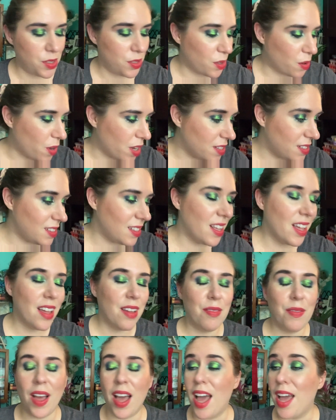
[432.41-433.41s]
So
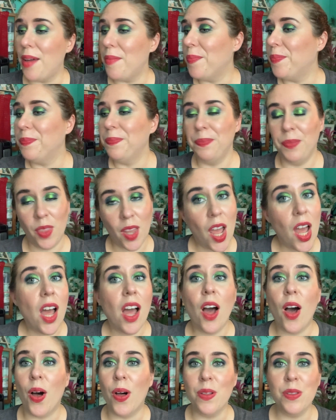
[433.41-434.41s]
I'm
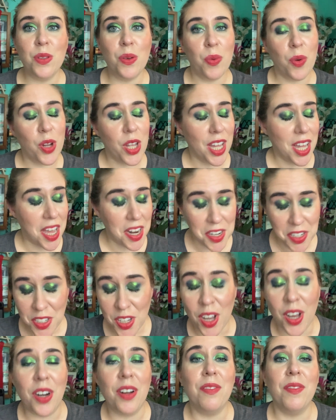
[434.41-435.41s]
also working on a
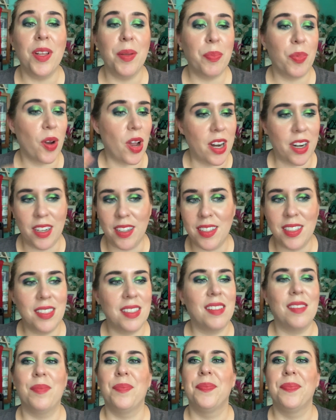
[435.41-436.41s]
ton of lip products.